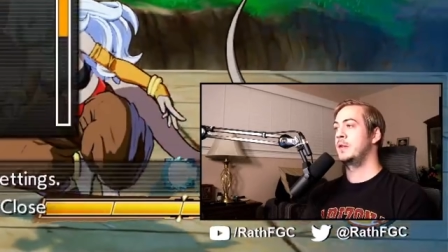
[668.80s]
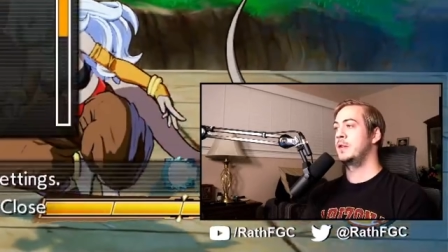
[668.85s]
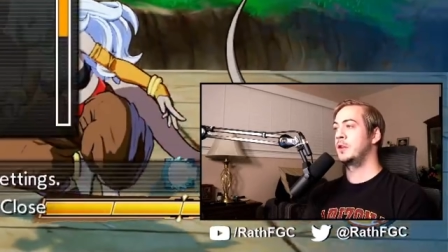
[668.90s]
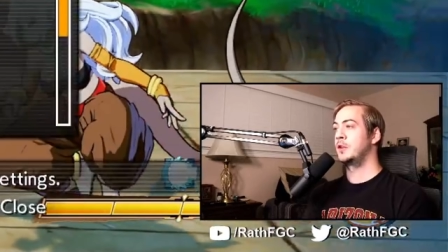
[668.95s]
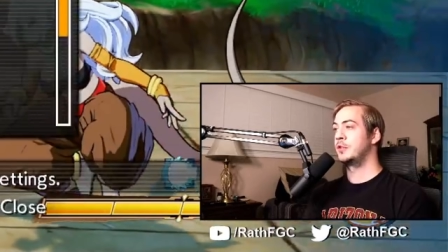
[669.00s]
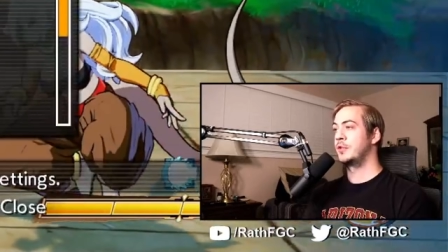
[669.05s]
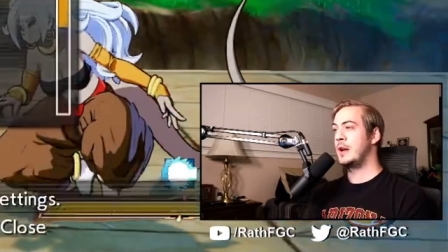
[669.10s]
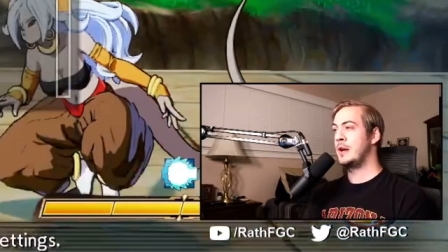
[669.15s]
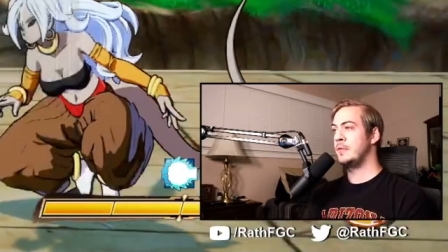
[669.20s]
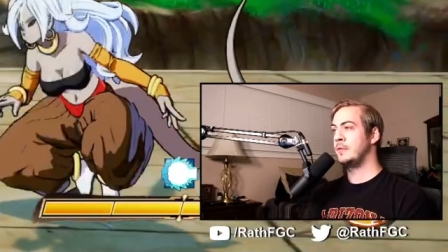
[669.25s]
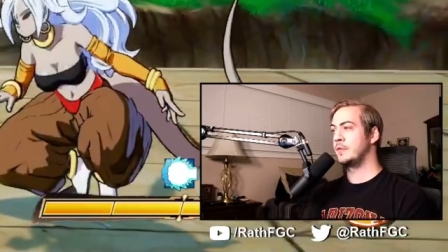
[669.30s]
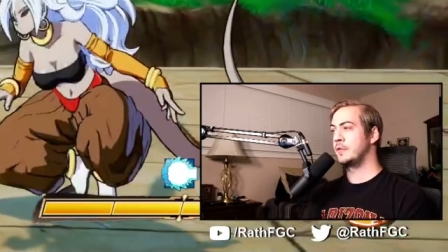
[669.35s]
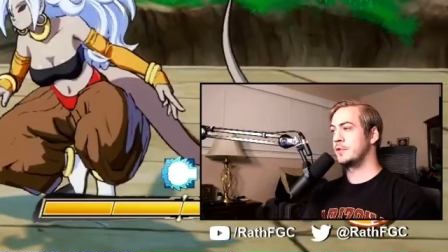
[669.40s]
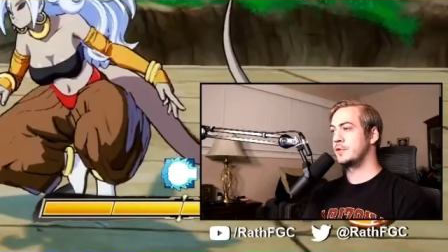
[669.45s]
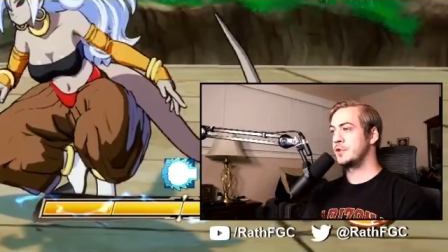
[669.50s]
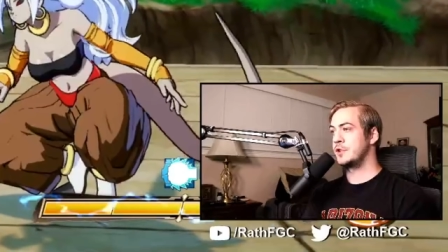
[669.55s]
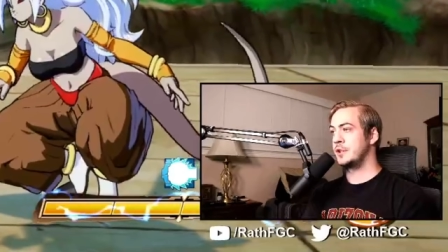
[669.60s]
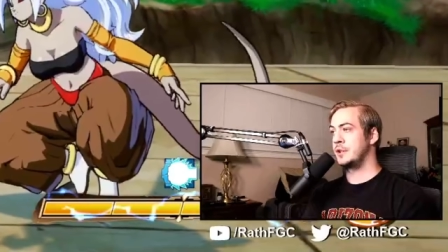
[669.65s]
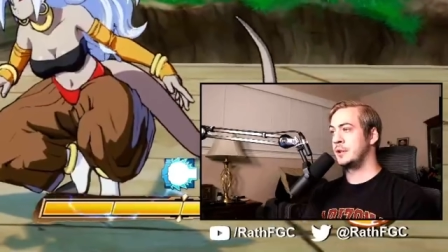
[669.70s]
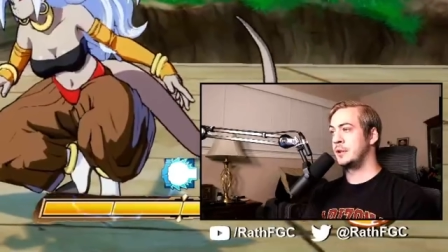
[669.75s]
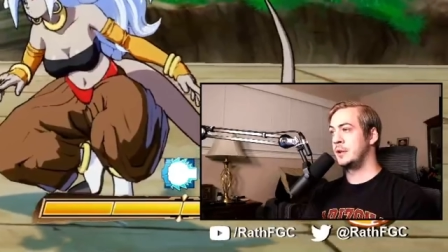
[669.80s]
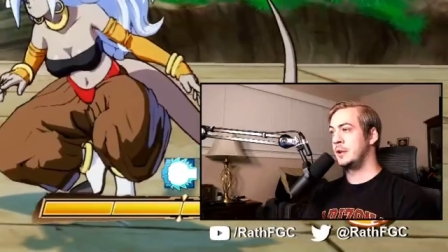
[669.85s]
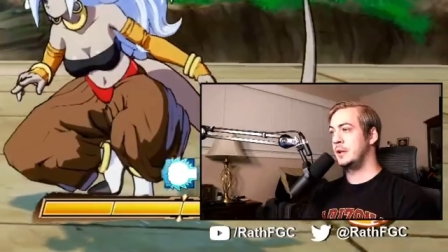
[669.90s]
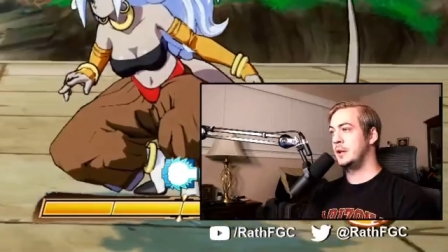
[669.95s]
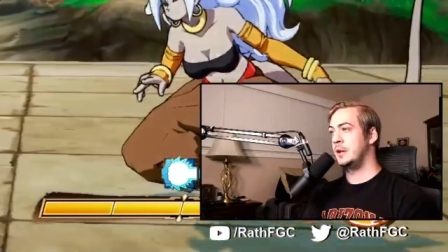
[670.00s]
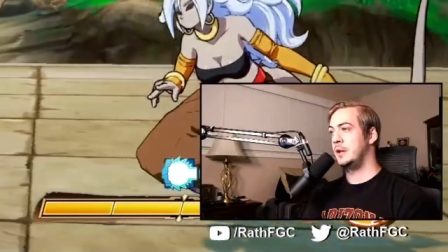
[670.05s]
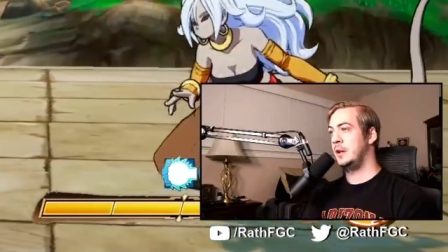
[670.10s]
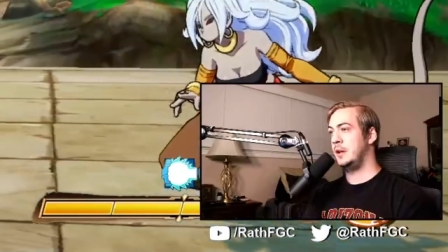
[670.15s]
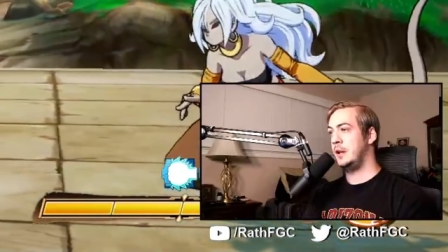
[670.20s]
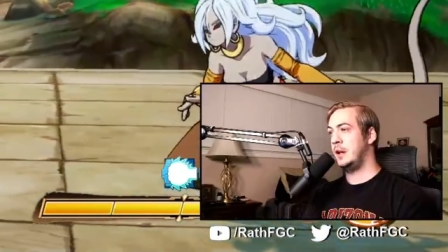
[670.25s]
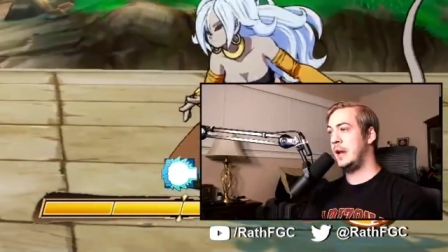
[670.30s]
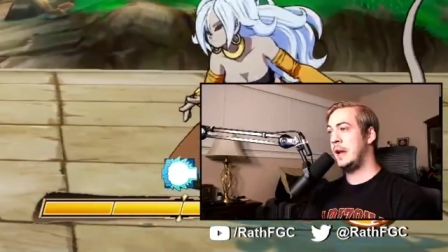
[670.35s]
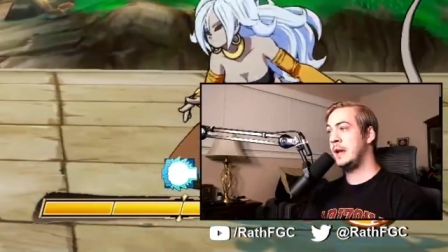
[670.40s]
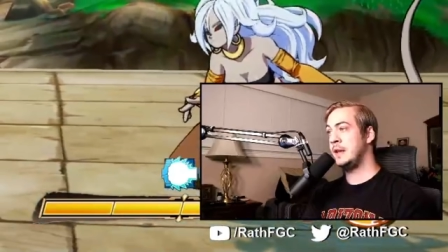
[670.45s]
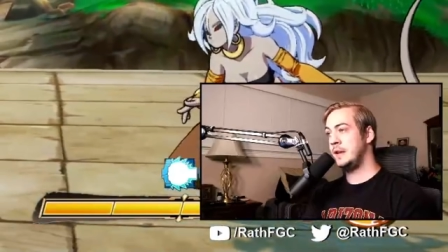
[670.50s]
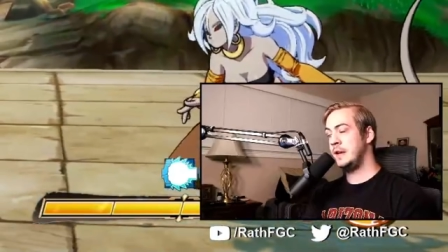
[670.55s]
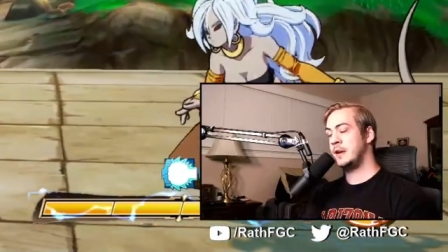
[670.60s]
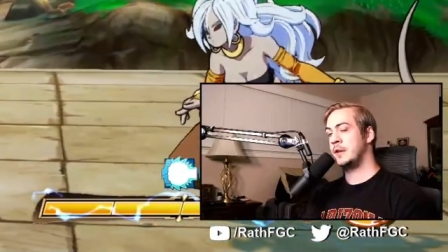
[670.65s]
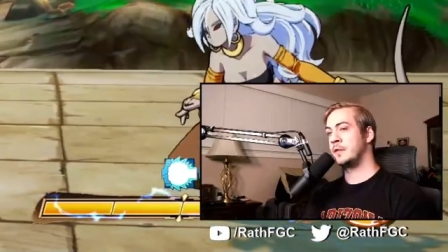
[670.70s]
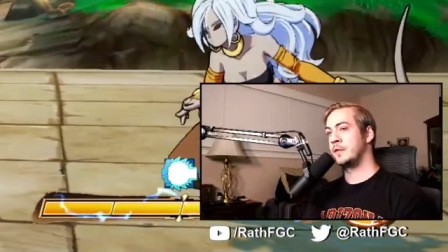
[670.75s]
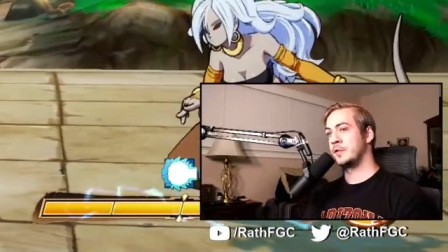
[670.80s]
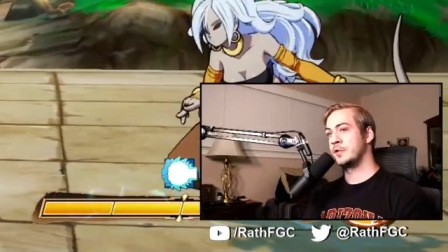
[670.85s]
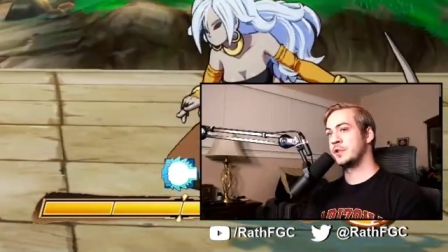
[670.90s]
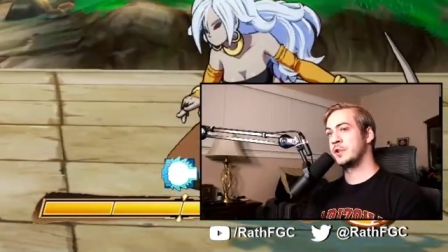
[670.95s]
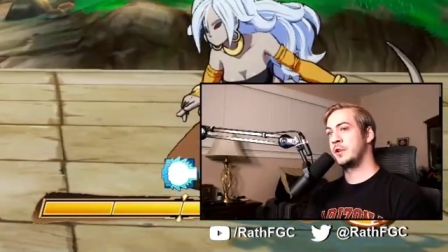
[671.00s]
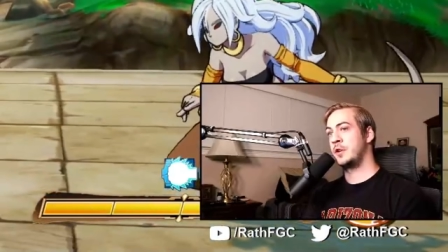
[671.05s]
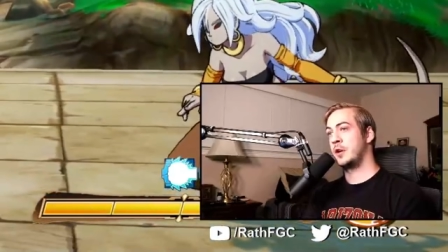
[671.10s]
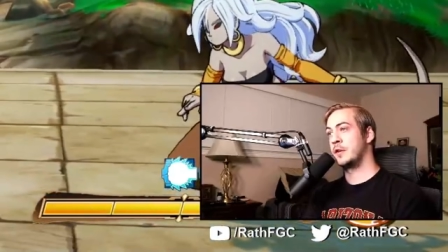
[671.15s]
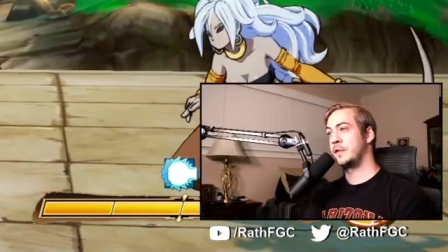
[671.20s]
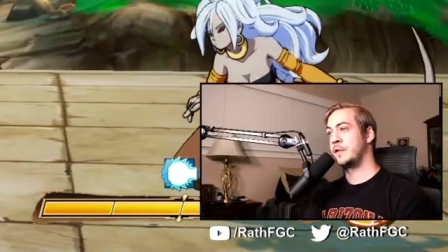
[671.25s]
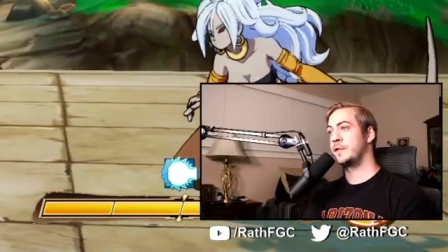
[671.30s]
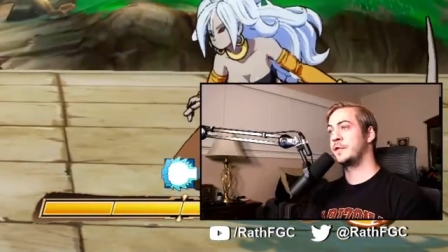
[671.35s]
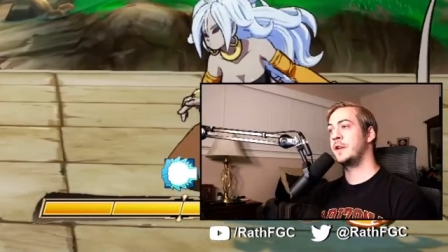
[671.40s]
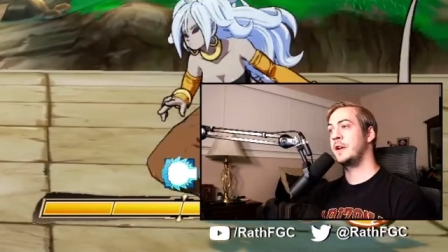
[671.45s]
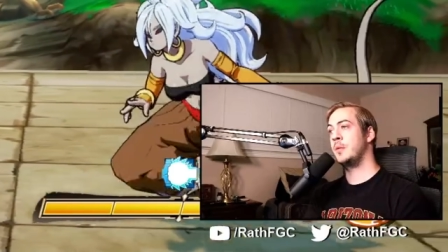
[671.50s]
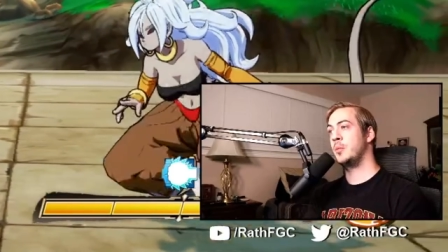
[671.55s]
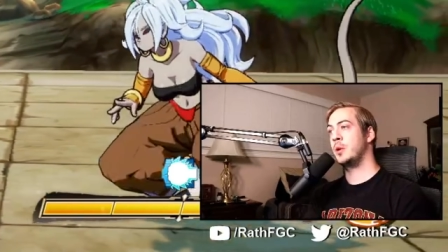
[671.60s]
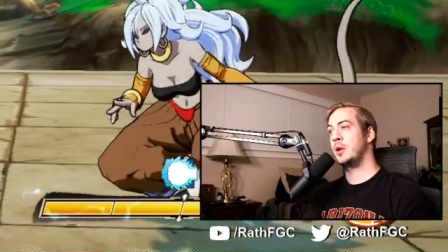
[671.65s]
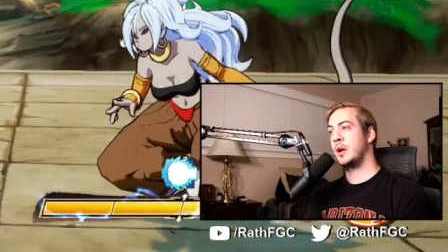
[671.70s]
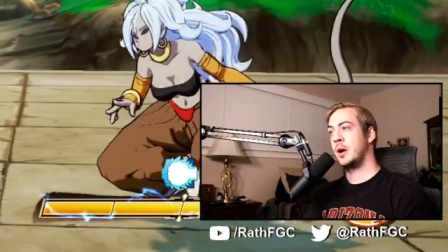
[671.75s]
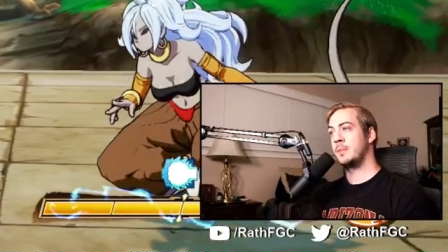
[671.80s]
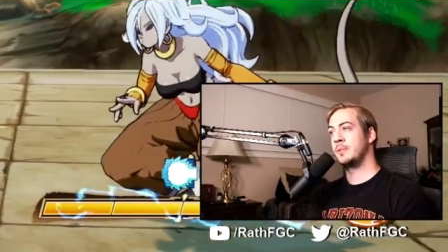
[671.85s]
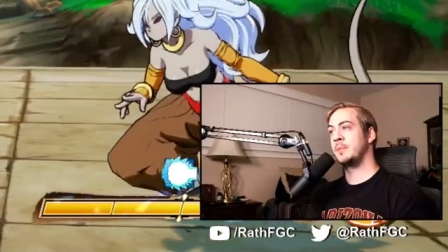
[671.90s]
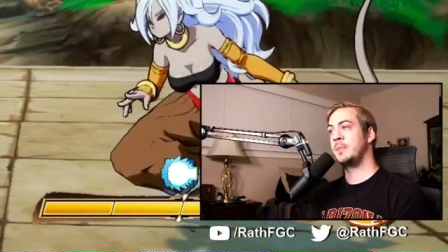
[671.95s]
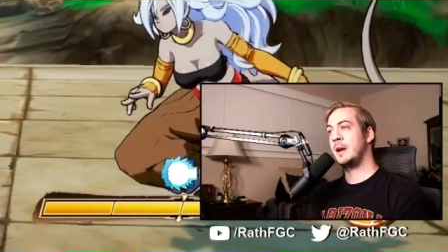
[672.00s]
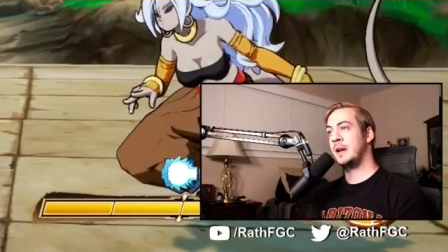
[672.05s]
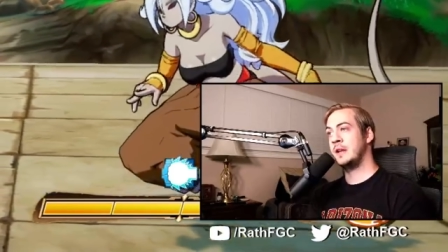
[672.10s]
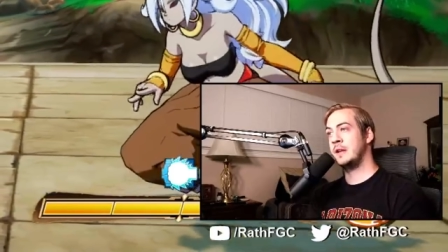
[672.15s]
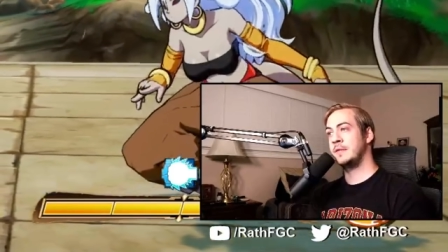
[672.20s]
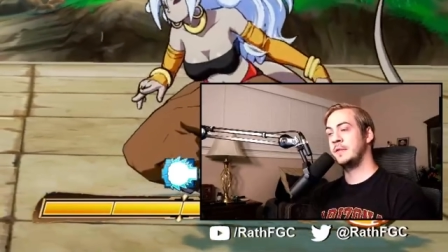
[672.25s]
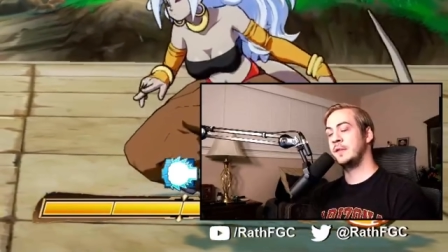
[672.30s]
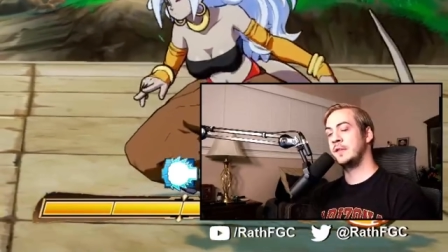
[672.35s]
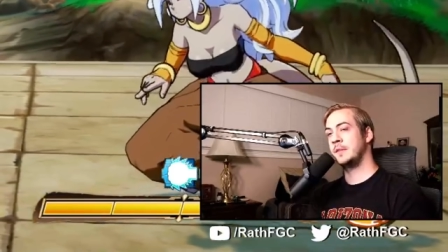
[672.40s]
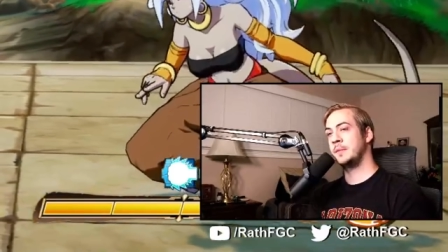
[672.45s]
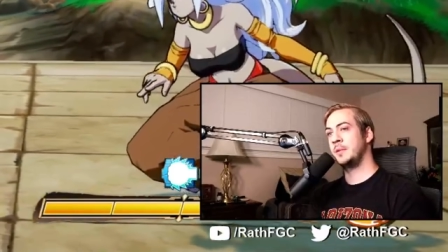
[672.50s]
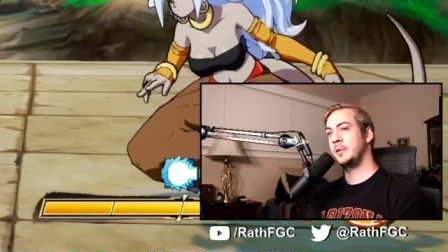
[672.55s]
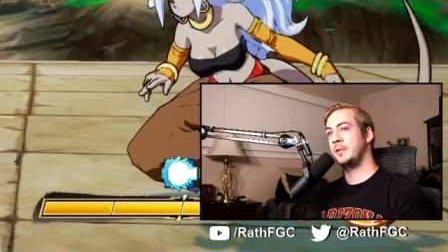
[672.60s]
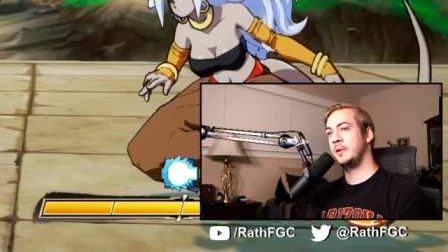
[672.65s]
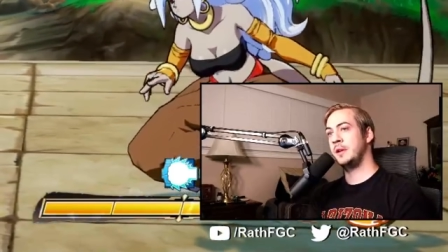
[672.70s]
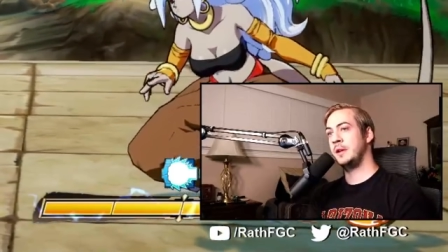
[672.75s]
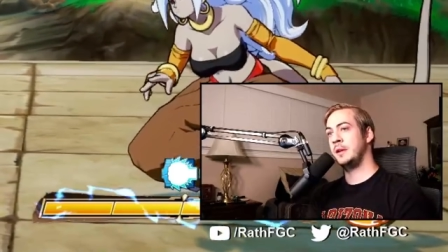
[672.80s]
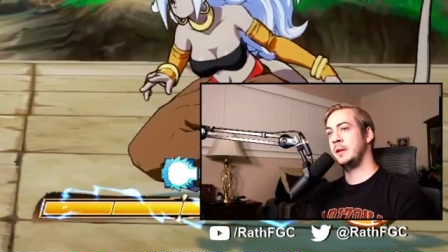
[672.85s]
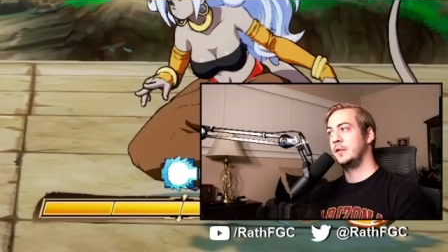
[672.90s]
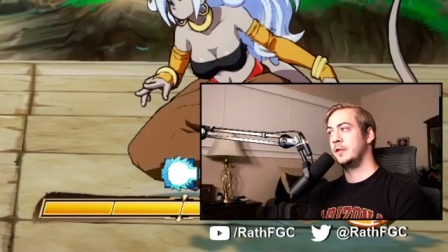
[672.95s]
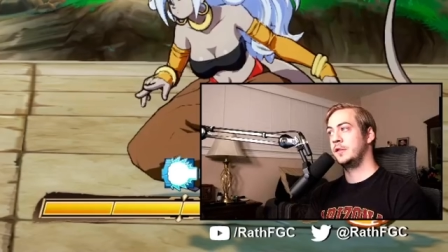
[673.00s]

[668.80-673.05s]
the ground version and the air version are frame one upper body invincibility.